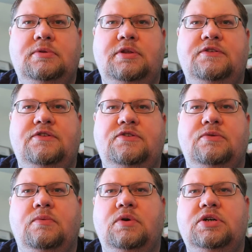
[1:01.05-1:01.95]
This is
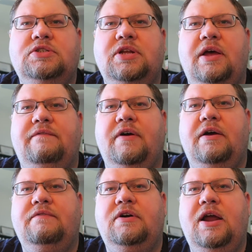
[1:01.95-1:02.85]
the worst I've
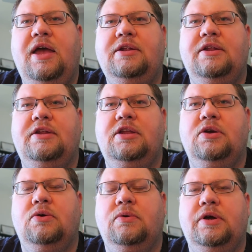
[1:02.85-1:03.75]
ever had to deal